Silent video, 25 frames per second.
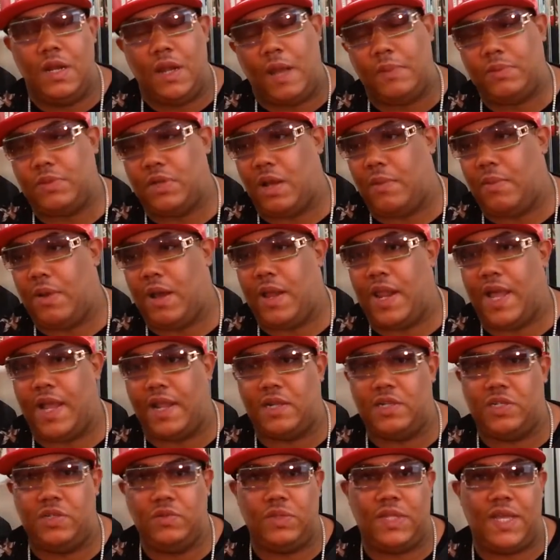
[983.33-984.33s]
I'm talking about
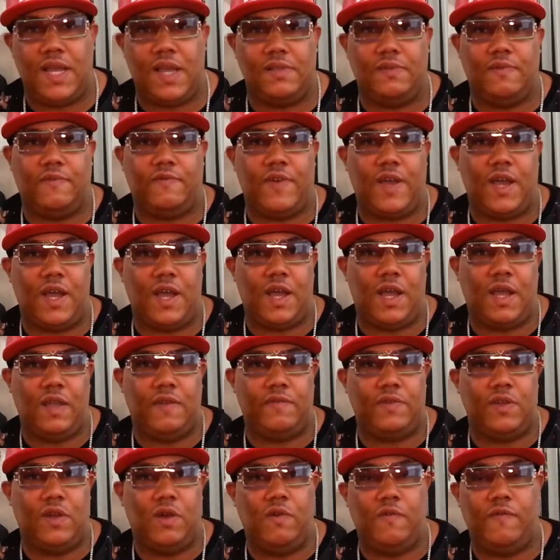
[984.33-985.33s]
like in
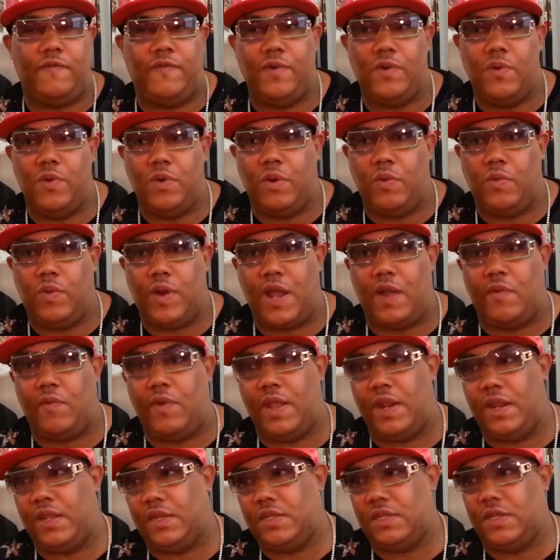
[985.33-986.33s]
2005, 04, when I
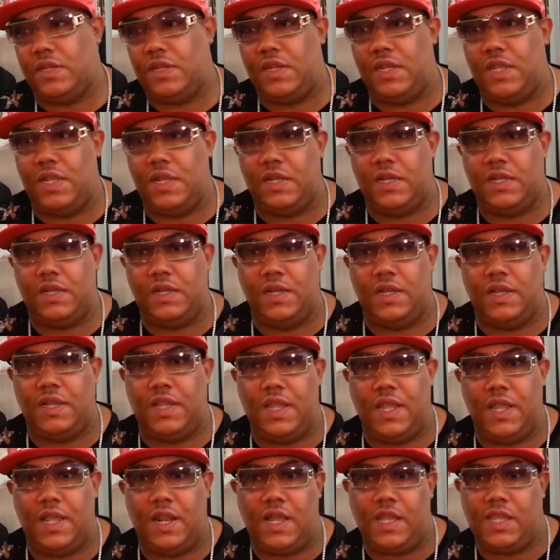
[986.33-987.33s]
ran into the nigga
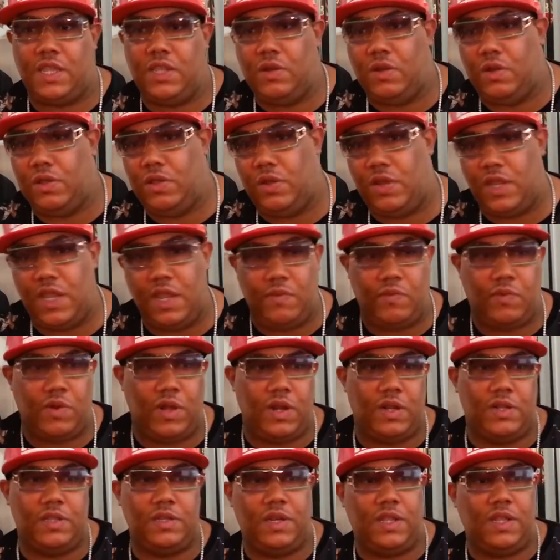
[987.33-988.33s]
again. Like, you know, you keep
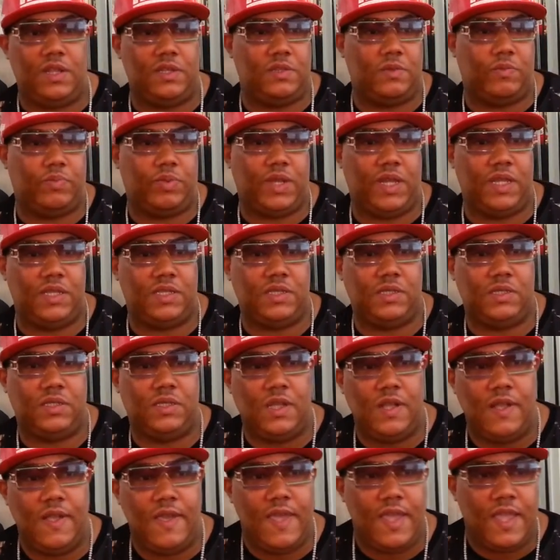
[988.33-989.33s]
running into niggas in places,
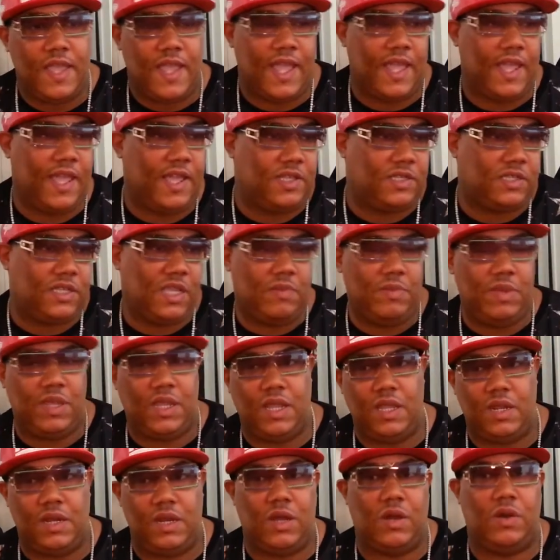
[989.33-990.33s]
and he seen me
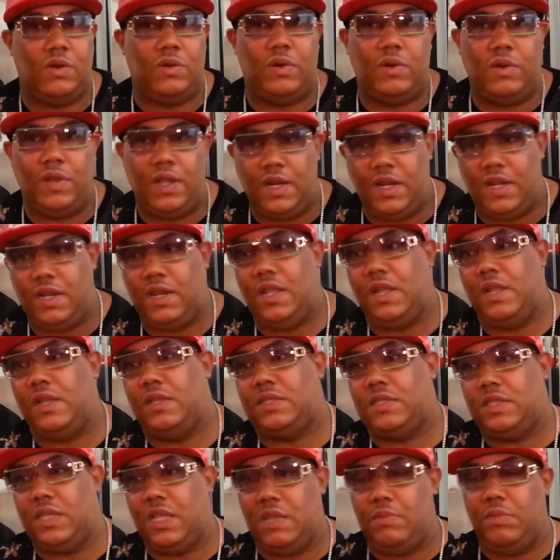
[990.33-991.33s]
getting older, and the nigga
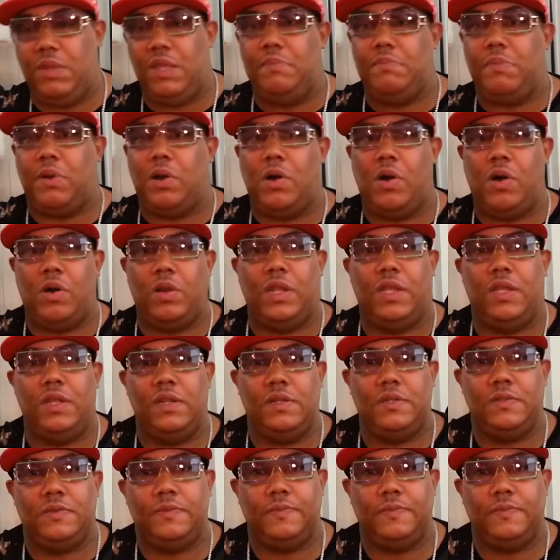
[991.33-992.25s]
seen me balling.